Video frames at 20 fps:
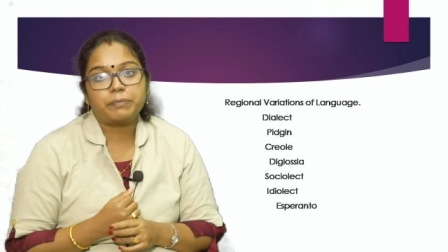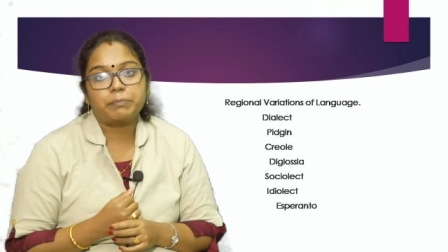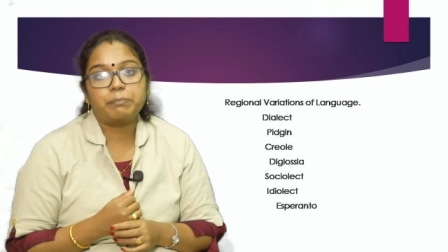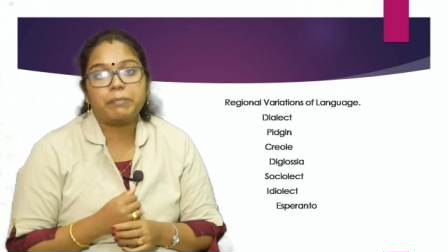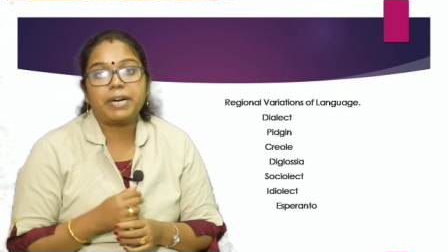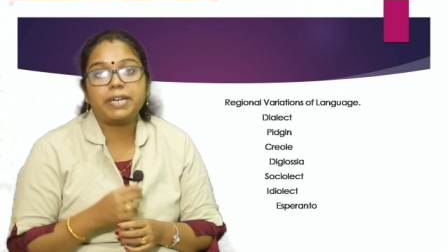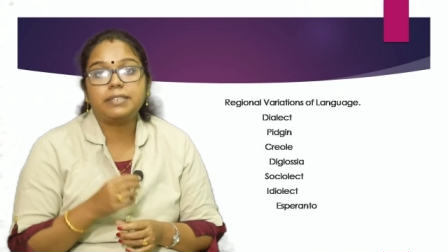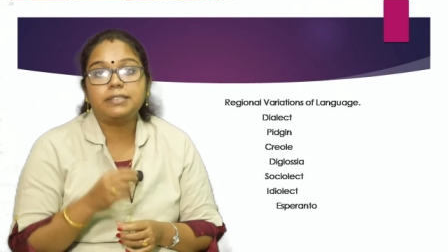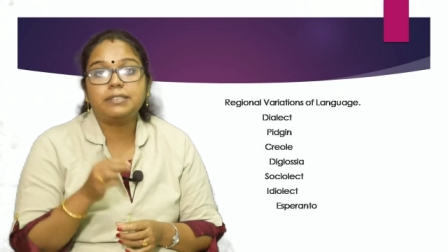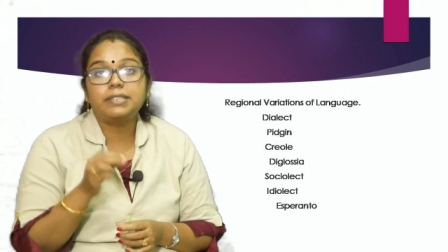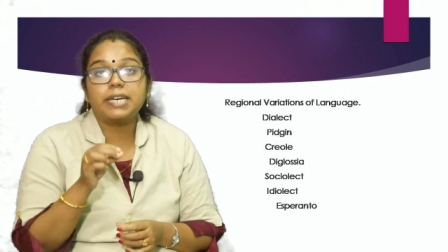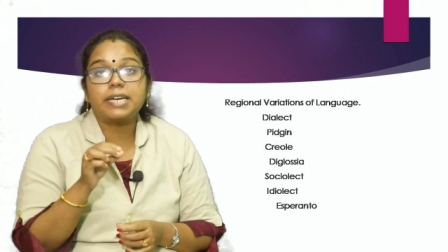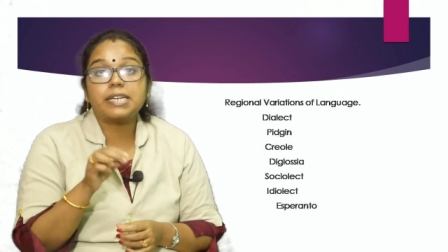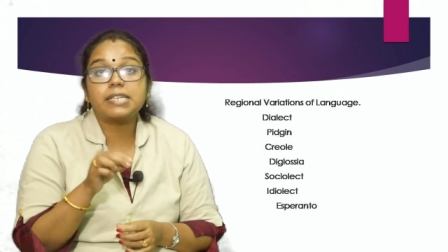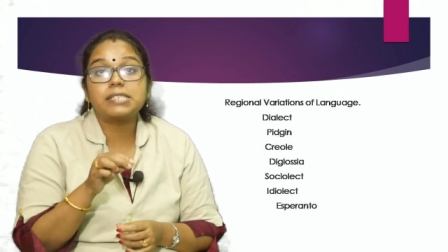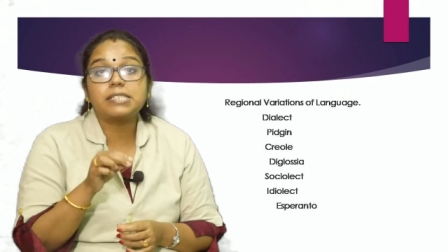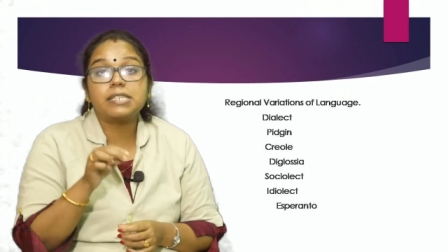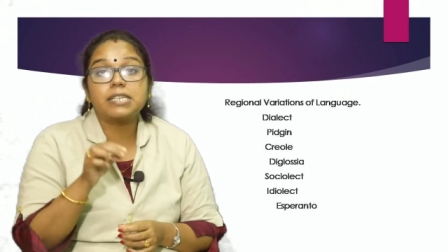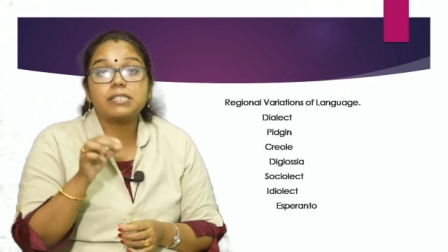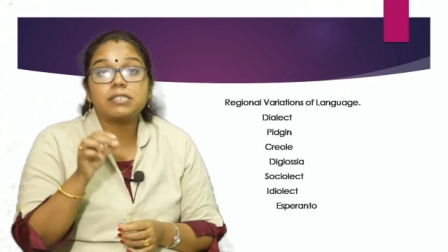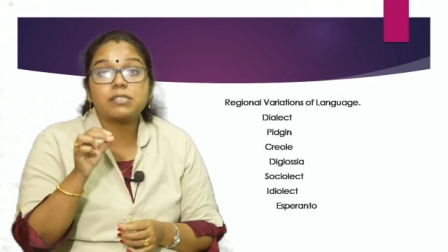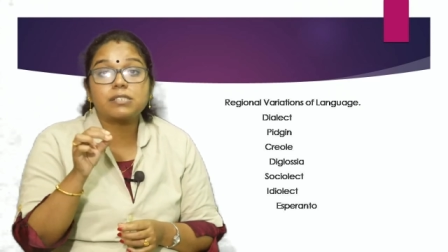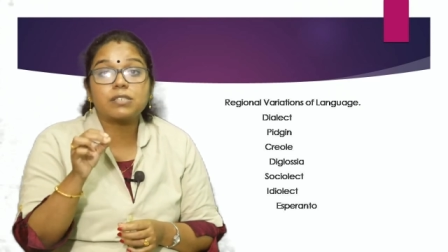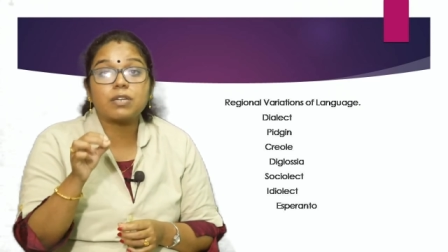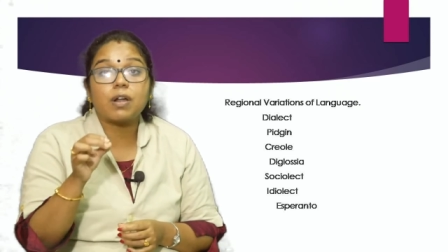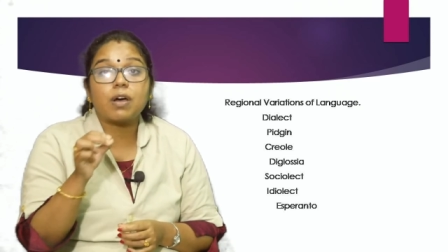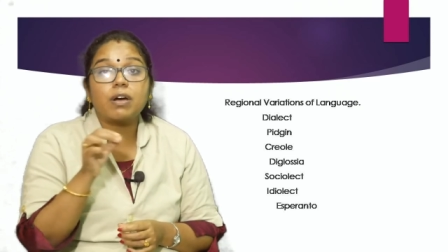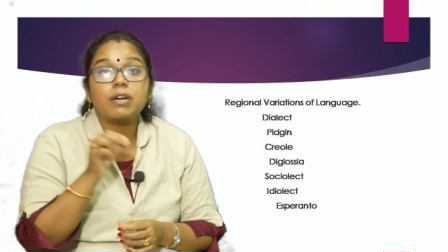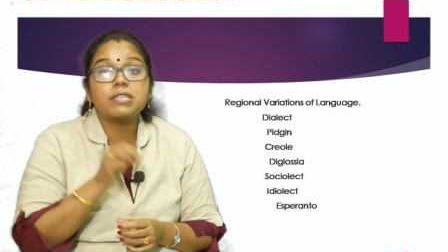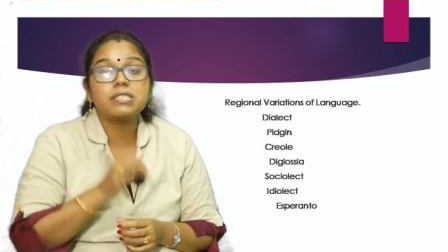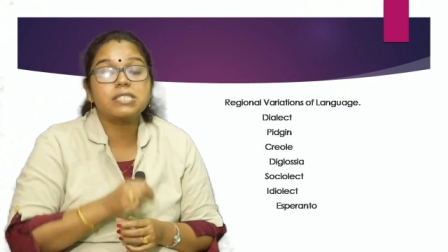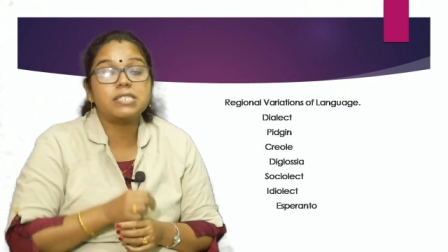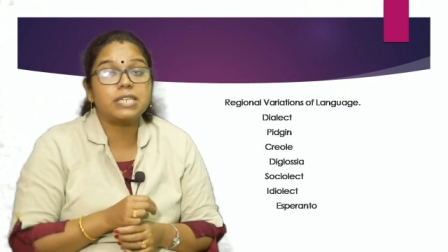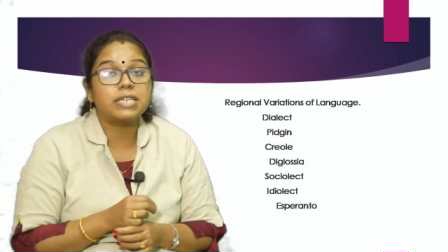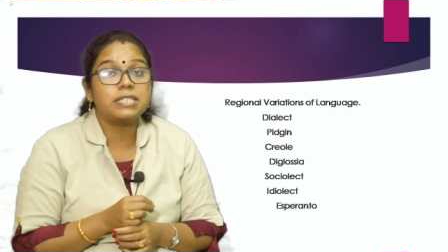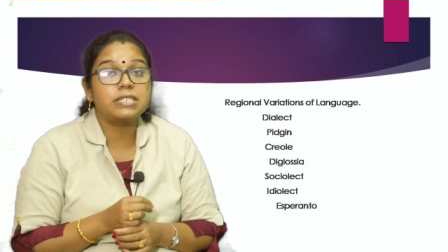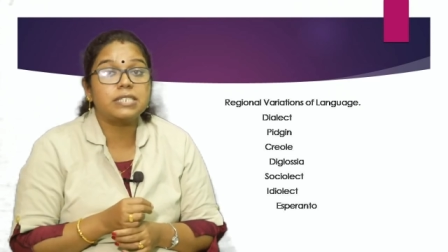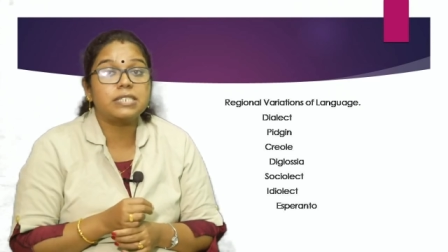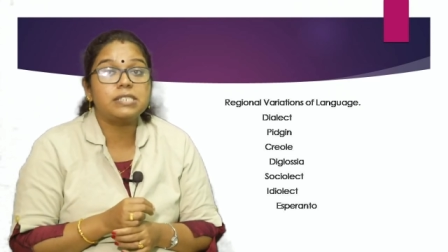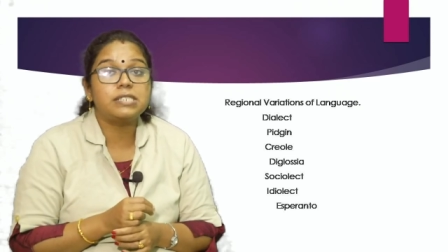but there is a strong
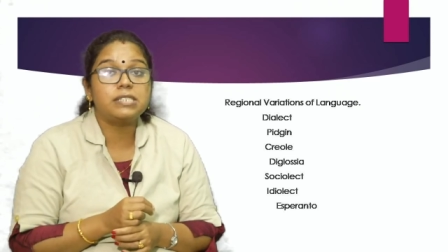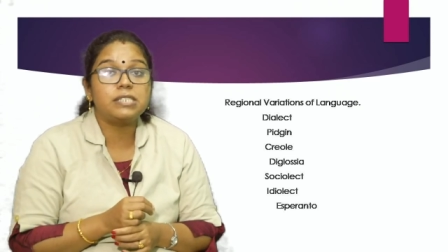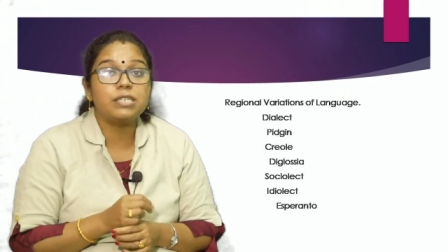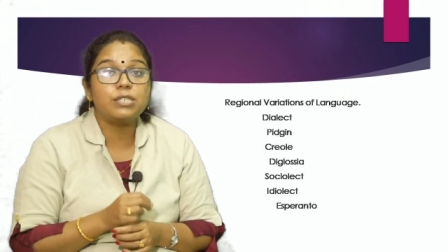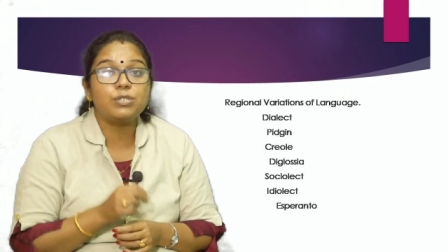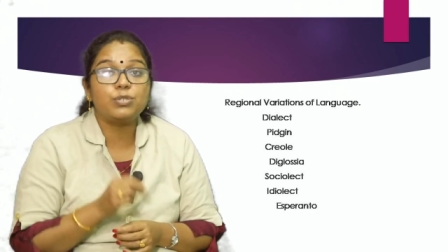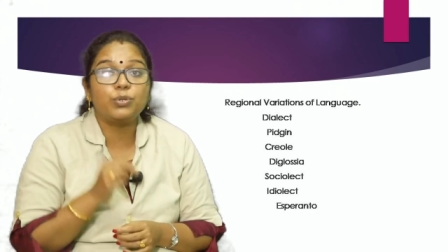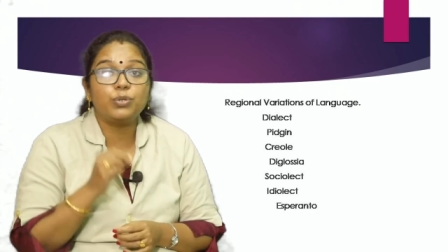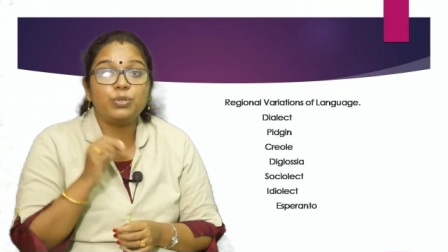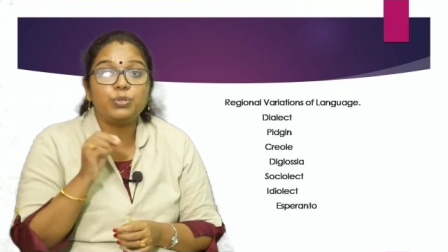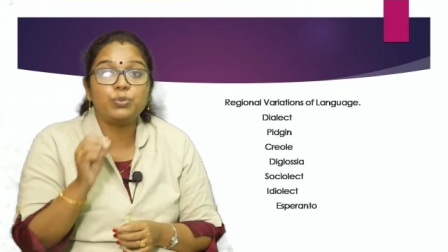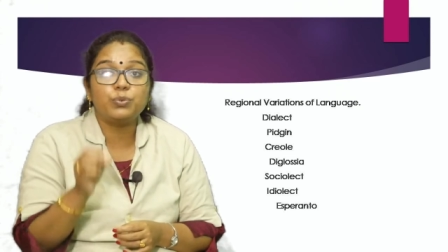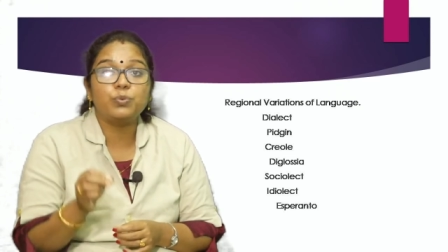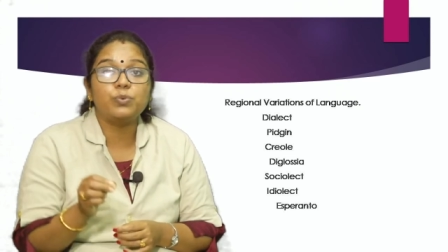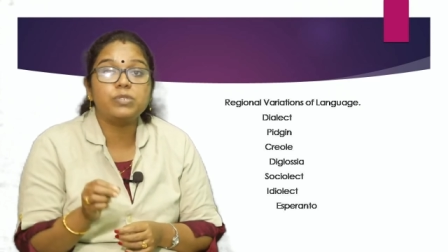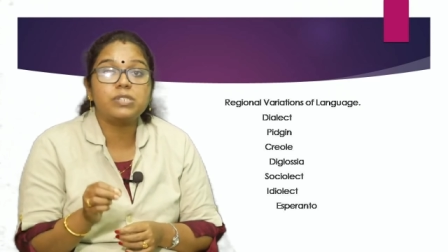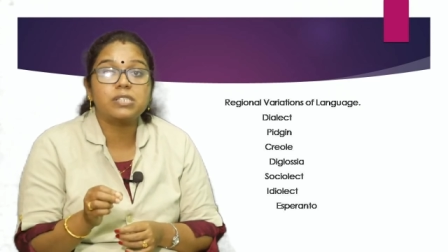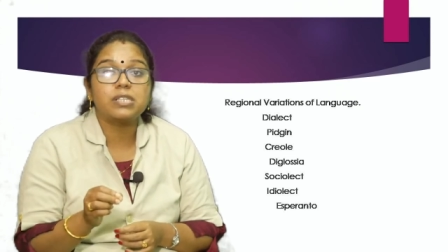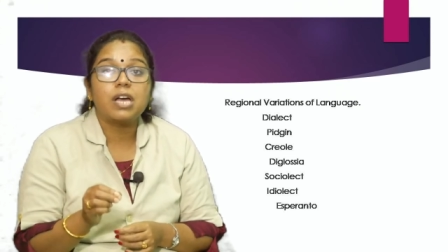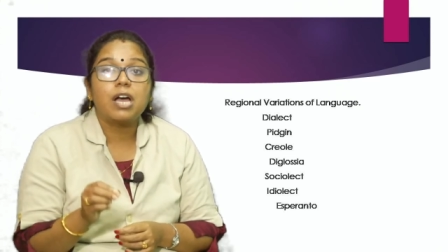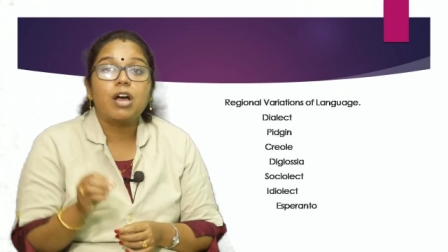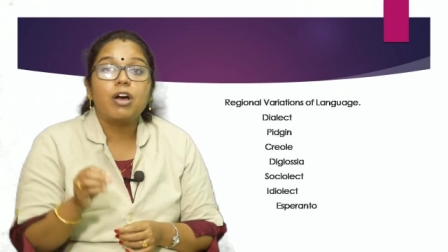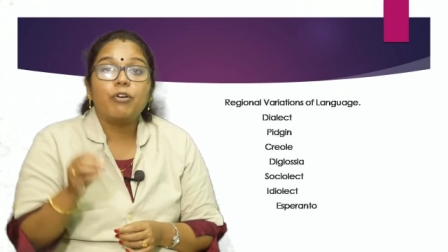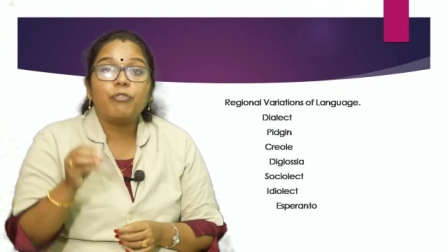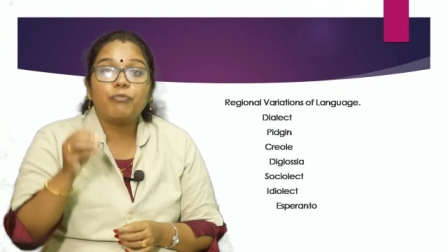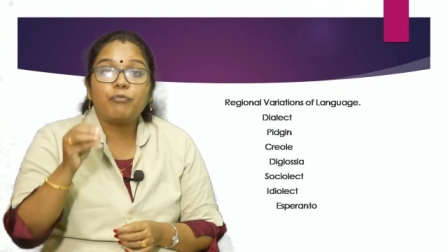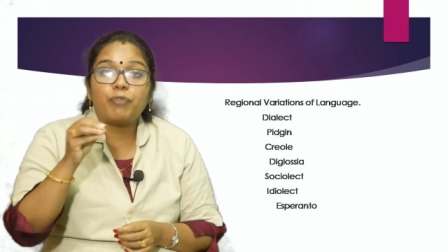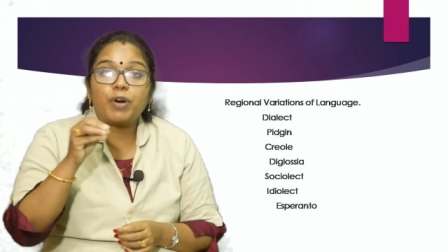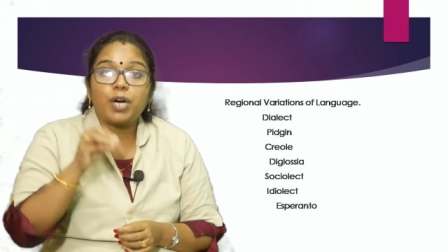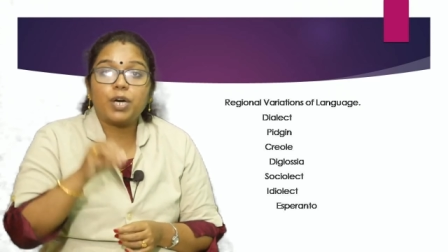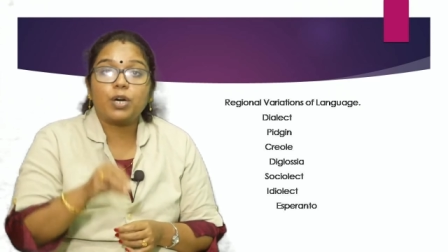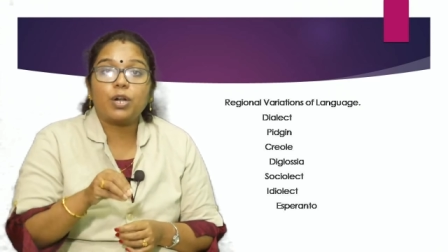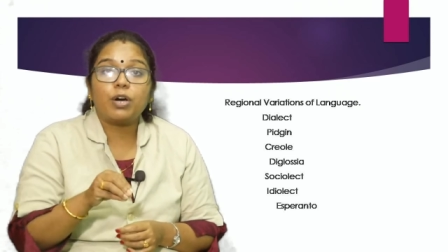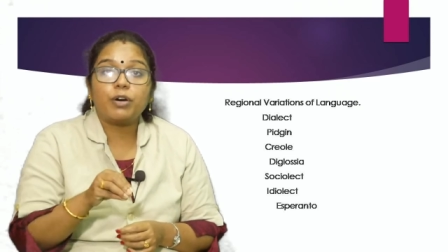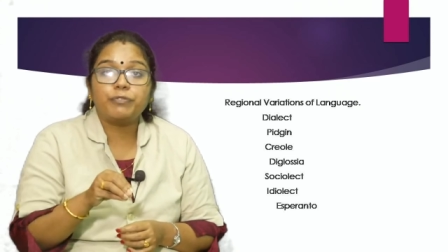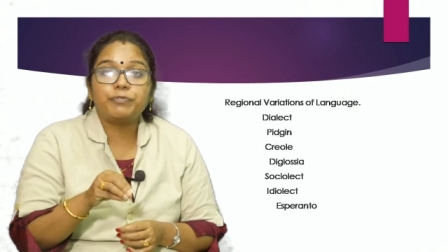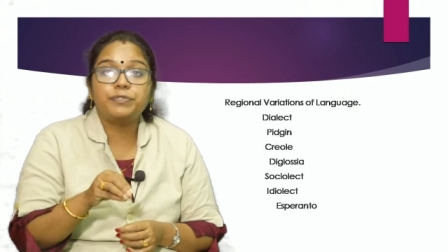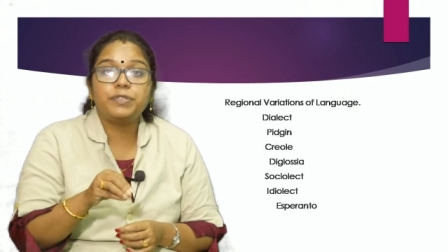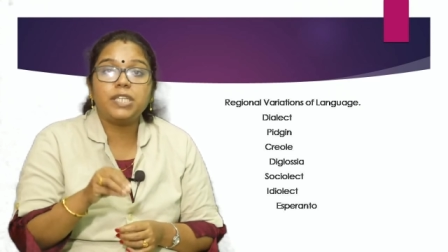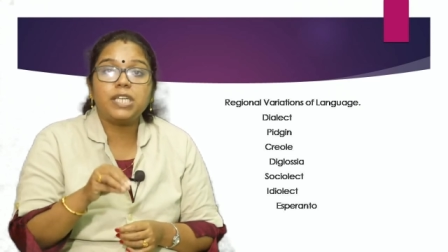tendency to use one
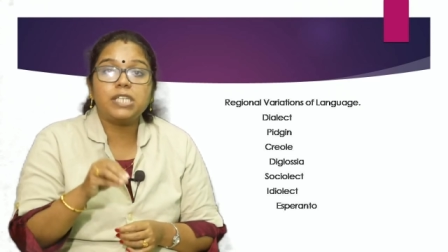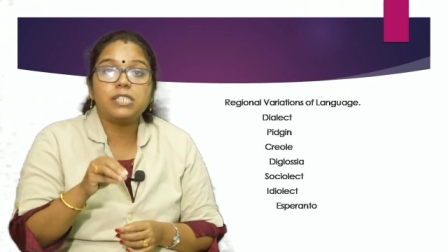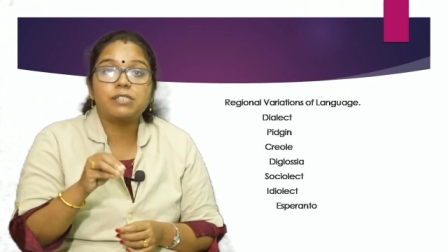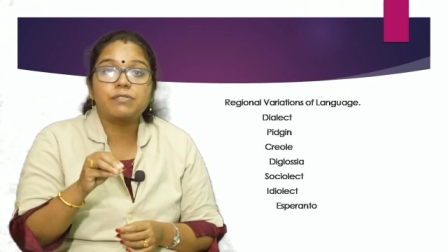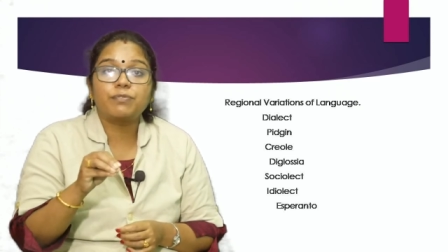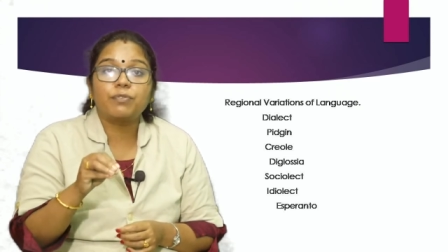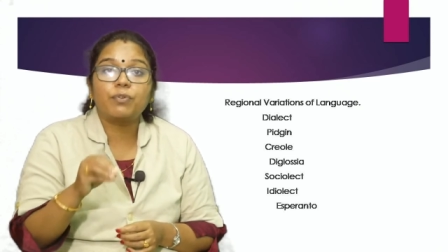of these